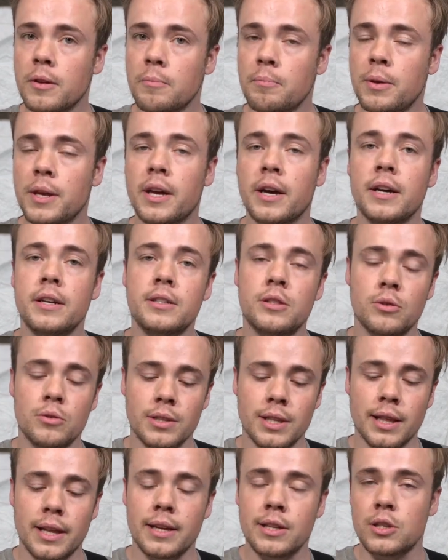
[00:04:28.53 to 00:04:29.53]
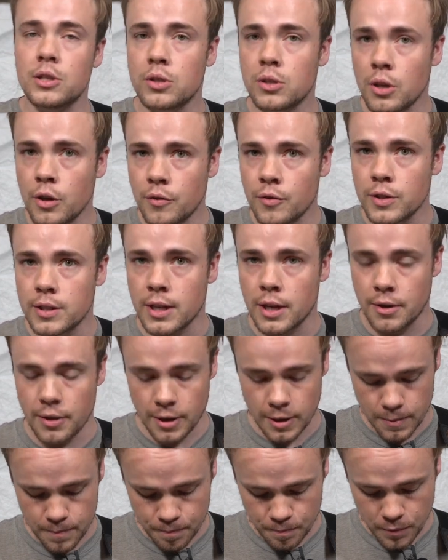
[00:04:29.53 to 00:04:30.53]
because there's less surface
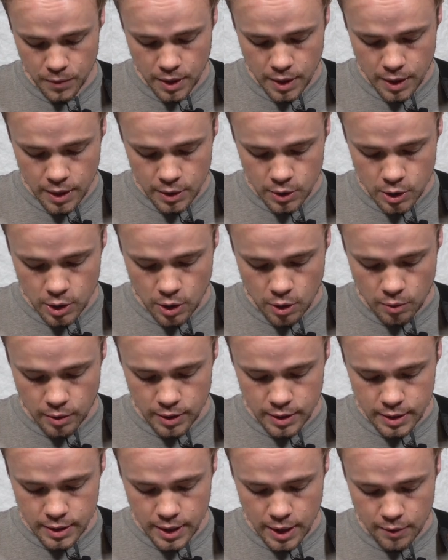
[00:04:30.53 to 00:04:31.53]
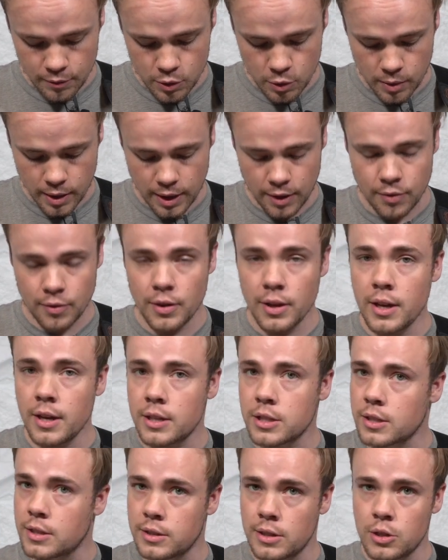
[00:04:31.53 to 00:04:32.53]
area. So instead of doing it
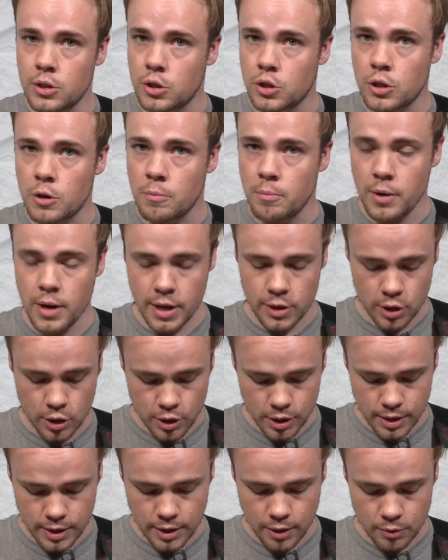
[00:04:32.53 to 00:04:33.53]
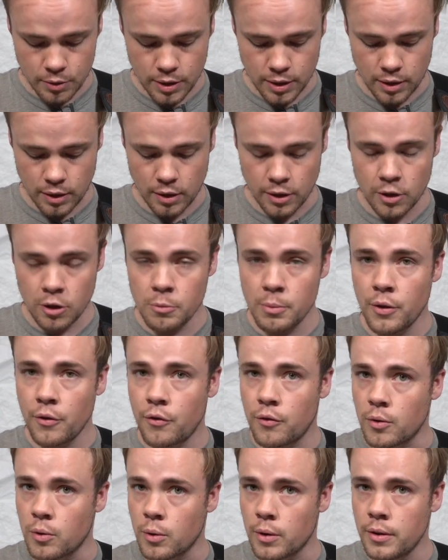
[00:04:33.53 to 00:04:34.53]
this, because this is too much, I just tilt it a little bit
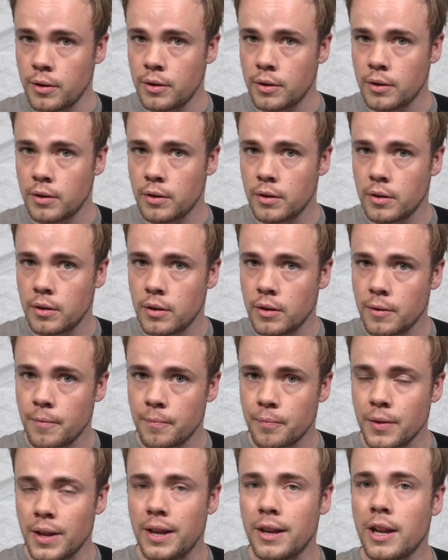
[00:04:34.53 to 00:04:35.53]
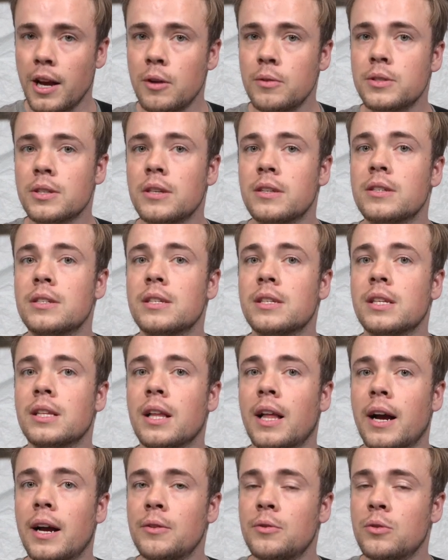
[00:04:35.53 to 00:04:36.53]
forward, and now it's going to
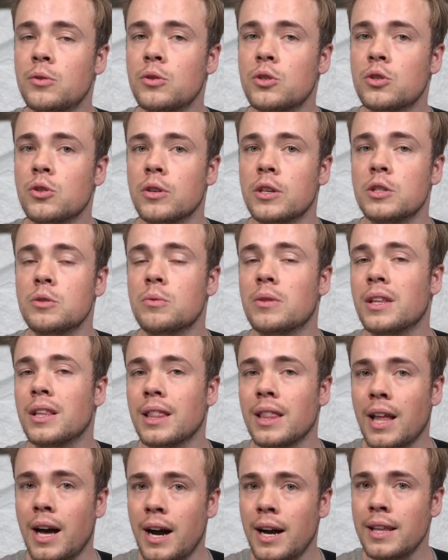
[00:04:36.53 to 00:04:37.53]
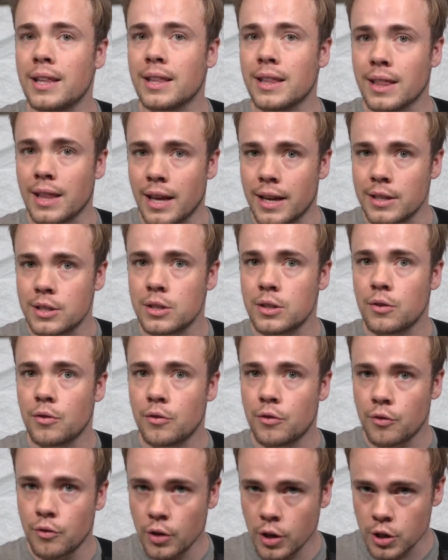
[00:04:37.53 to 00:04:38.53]
slide through the strings with a lot less
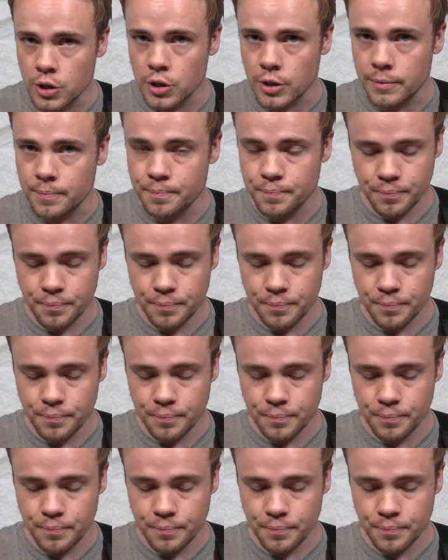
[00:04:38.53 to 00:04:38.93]
friction.